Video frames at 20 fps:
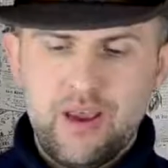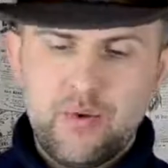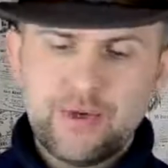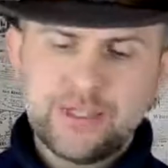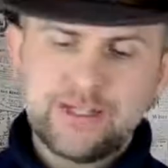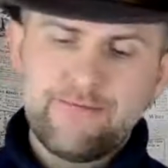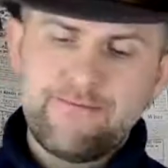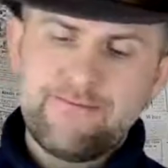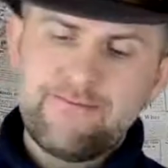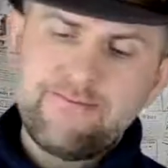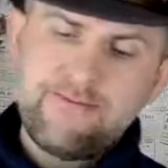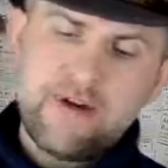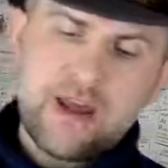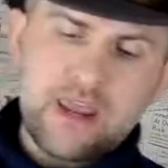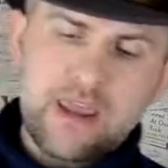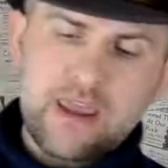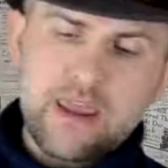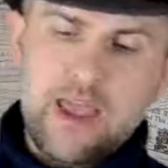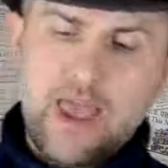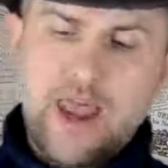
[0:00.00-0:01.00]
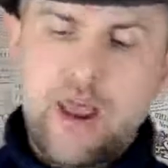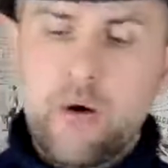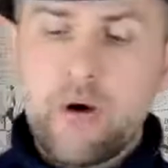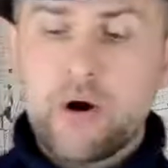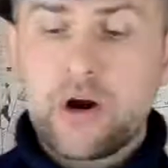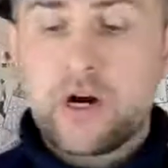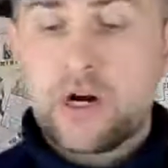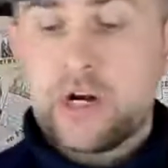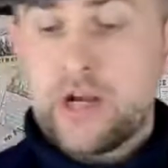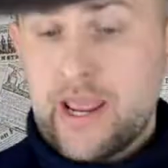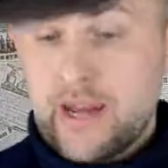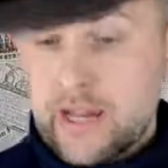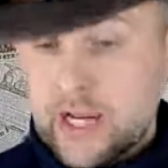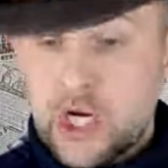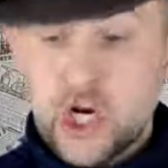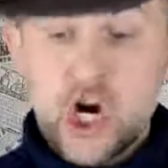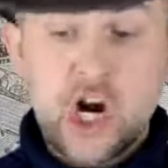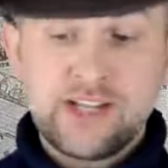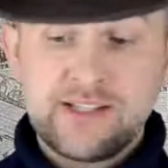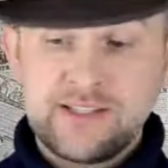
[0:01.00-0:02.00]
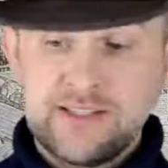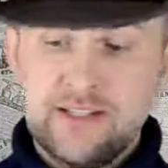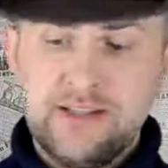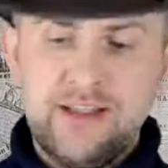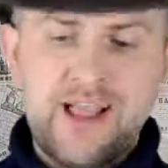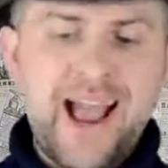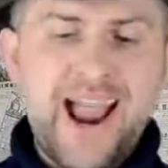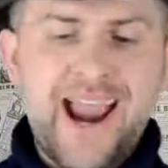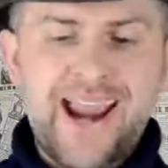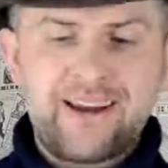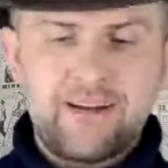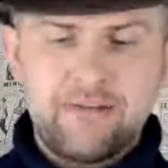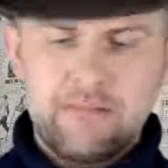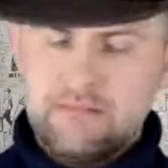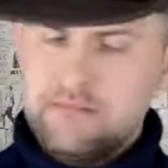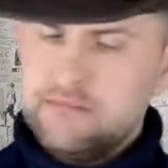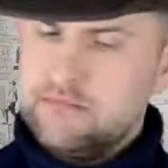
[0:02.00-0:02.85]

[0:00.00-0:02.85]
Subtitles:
It wasn't funny, and it crossed the line.